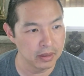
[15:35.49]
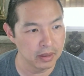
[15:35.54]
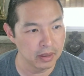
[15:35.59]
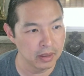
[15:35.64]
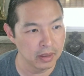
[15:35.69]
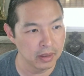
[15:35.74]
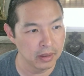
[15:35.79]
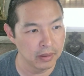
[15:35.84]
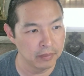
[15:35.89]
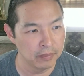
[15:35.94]

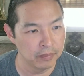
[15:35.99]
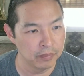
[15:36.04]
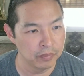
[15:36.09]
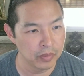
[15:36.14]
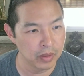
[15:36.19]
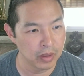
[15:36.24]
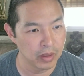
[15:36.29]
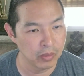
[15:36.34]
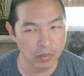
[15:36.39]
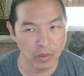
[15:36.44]

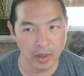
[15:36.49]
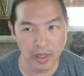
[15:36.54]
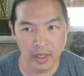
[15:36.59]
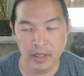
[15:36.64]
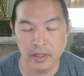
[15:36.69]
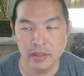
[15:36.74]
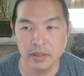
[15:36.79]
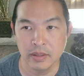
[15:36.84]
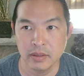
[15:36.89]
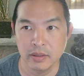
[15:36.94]
a
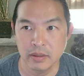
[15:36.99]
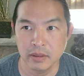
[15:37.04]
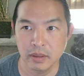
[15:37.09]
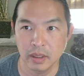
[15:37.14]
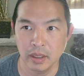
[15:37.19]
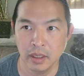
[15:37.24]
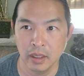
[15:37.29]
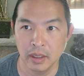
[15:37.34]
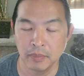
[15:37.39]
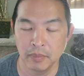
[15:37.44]
rice,
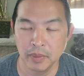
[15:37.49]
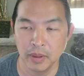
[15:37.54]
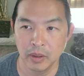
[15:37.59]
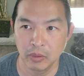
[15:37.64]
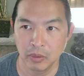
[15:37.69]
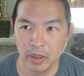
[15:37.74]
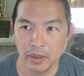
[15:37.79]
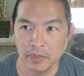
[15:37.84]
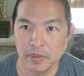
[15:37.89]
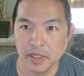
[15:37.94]
a
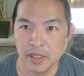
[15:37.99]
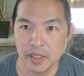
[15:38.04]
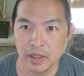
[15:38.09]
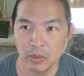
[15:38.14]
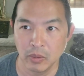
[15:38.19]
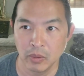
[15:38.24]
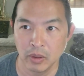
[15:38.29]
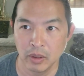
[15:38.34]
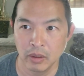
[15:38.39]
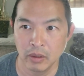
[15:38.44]
grapeseed
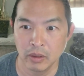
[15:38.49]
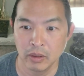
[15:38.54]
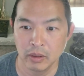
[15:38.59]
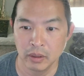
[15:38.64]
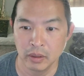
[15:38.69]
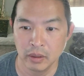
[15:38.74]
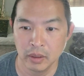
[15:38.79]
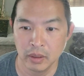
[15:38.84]
oil.